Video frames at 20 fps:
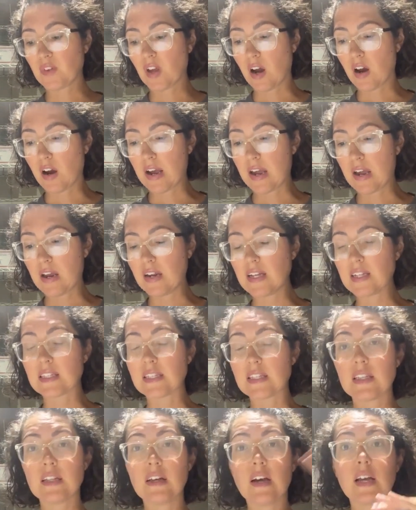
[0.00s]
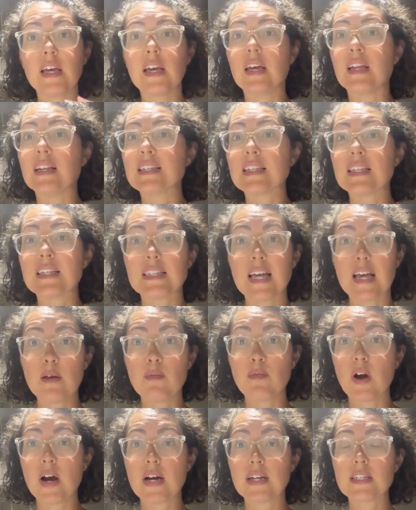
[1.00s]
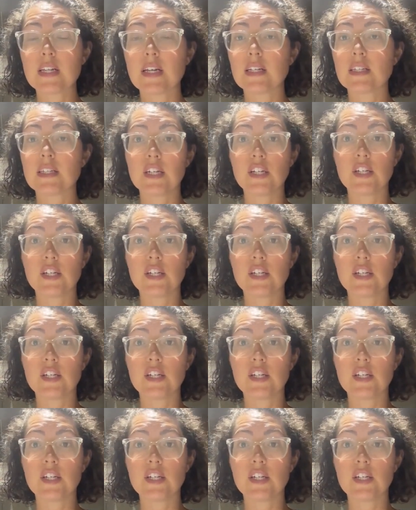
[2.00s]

All right. It's the same process.